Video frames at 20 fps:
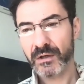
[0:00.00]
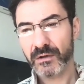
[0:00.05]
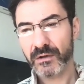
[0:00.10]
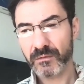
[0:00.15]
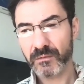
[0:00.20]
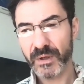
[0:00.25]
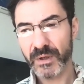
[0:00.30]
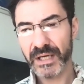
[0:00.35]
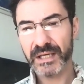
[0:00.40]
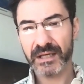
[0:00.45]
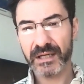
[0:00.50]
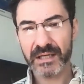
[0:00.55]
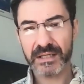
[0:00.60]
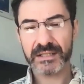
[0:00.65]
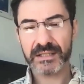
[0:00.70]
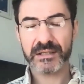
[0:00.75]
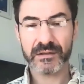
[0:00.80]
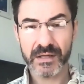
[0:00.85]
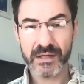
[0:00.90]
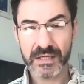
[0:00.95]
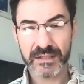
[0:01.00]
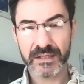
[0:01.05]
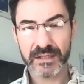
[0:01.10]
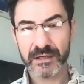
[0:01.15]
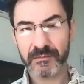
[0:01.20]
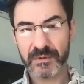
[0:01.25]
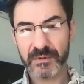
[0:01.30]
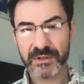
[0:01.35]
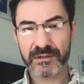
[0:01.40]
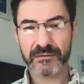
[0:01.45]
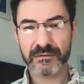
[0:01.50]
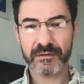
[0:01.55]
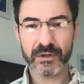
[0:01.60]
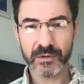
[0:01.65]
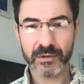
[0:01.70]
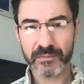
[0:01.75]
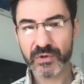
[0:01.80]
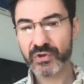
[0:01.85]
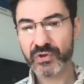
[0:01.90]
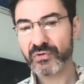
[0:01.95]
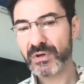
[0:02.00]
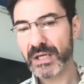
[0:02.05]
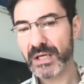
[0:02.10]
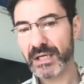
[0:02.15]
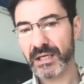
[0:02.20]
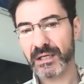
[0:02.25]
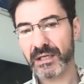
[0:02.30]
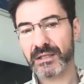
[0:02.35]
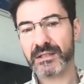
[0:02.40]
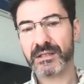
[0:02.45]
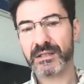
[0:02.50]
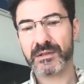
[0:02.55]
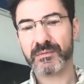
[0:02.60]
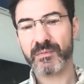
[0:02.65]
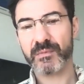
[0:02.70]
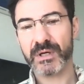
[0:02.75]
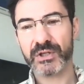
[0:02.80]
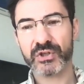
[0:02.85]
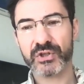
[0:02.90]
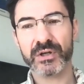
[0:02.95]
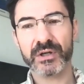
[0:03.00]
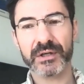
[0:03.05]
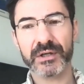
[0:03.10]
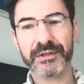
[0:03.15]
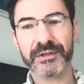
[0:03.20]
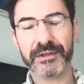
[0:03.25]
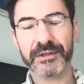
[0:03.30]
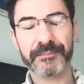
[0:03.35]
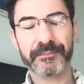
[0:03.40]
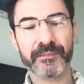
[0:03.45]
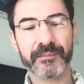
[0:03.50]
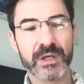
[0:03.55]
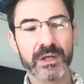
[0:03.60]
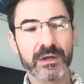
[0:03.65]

waited until Alzheimer's developed. Treating it is much harder.